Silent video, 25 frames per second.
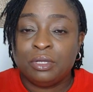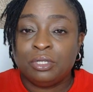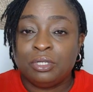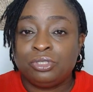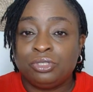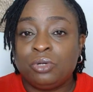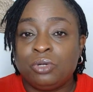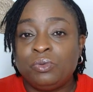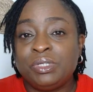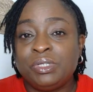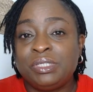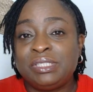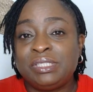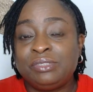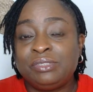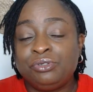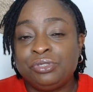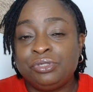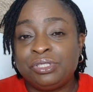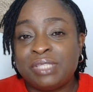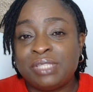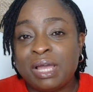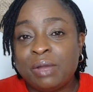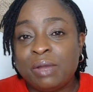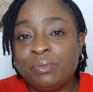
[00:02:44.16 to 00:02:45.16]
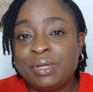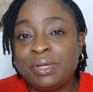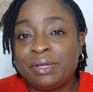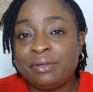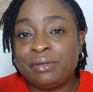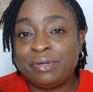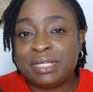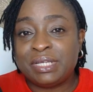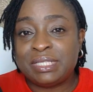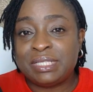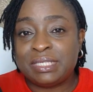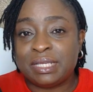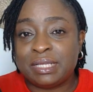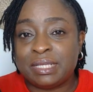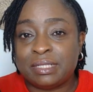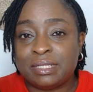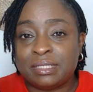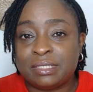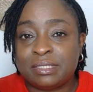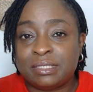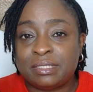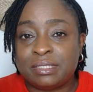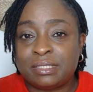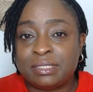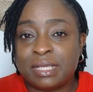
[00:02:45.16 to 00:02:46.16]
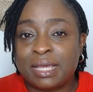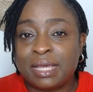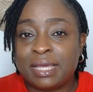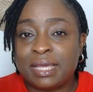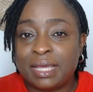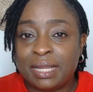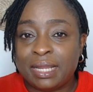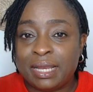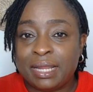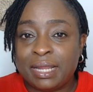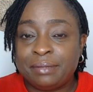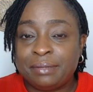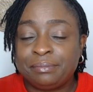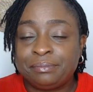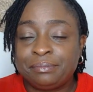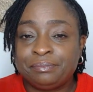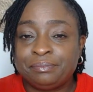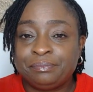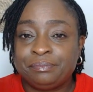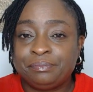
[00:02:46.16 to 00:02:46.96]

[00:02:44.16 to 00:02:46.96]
So you start with greetings, ekele.